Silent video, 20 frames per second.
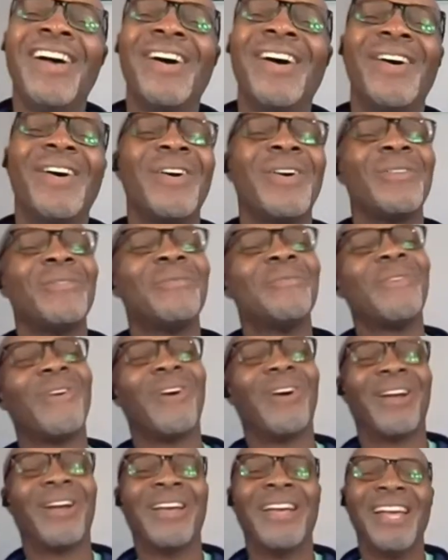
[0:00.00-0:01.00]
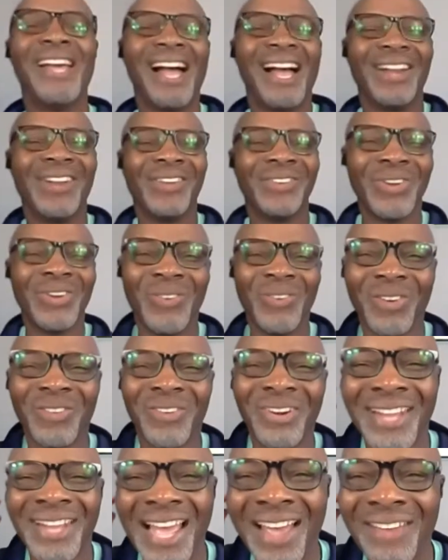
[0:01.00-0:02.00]
Oh boy, I don't know what
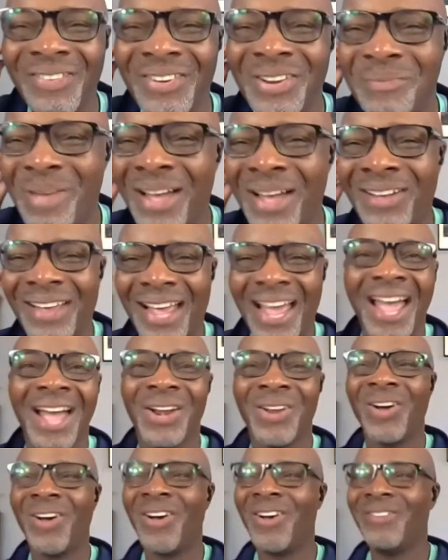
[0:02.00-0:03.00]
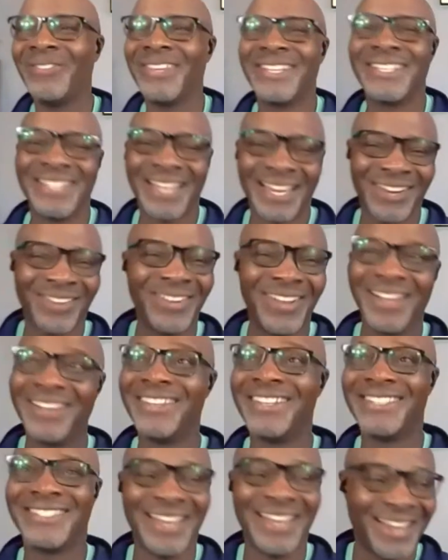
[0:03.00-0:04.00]
we're laughing about at all because I don't
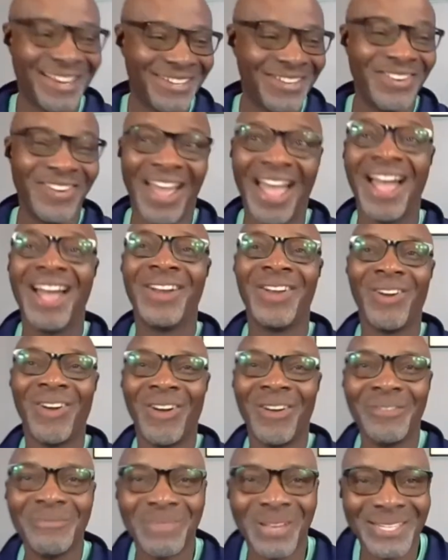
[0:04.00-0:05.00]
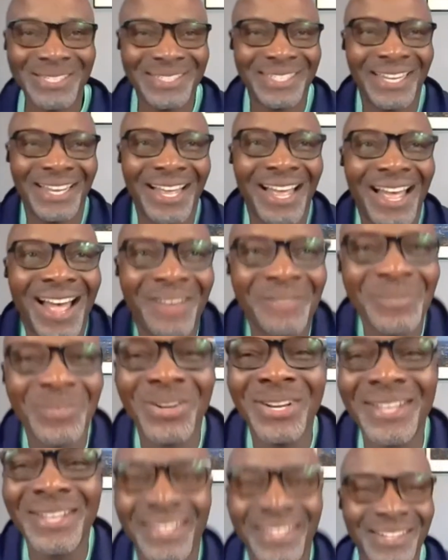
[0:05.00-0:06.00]
understand you at all, but I'm
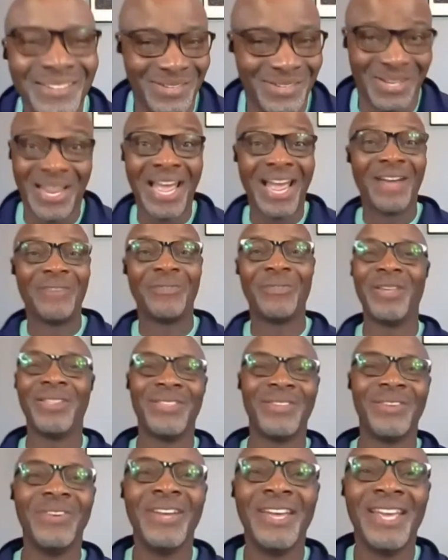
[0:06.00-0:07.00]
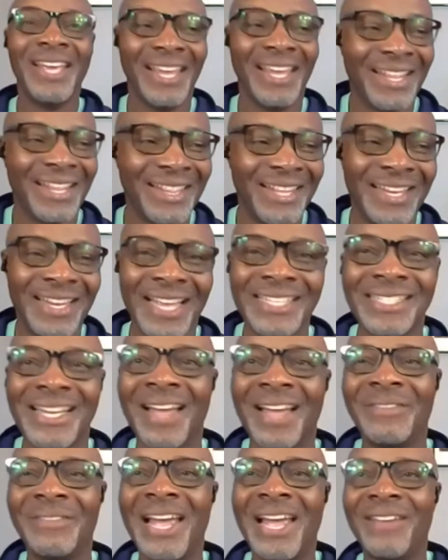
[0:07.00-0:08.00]
going to laugh with you. And then they
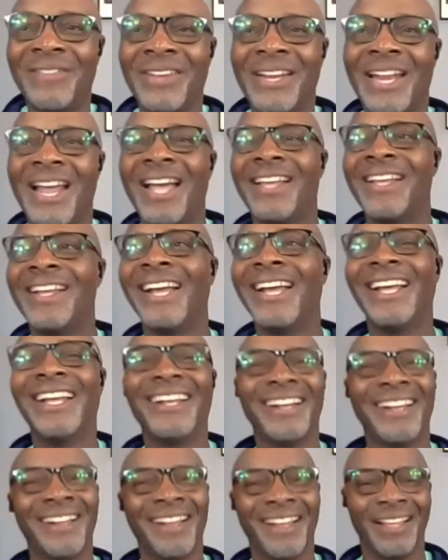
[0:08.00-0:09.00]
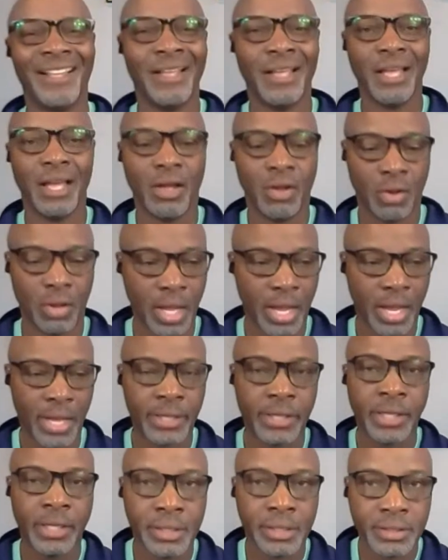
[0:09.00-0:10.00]
stop laughing. Oh, I
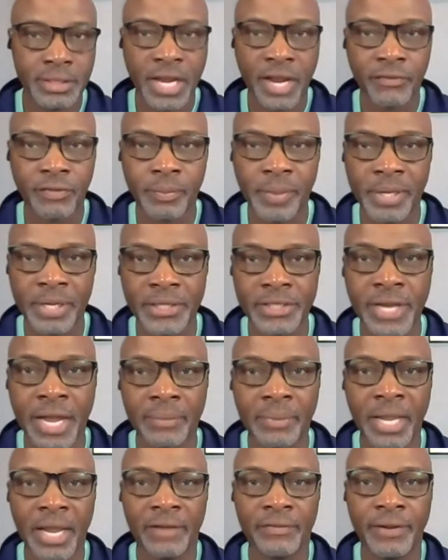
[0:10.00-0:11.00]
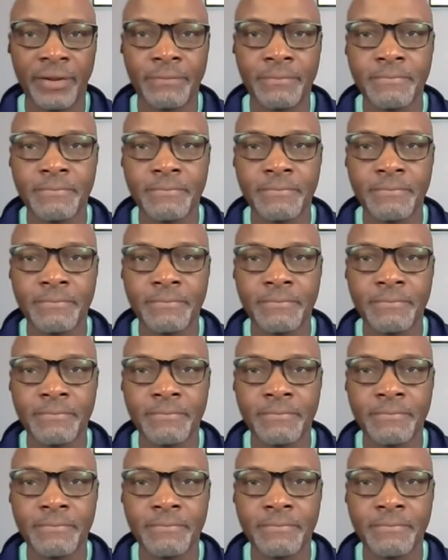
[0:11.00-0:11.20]
think it's time for me to stop laughing.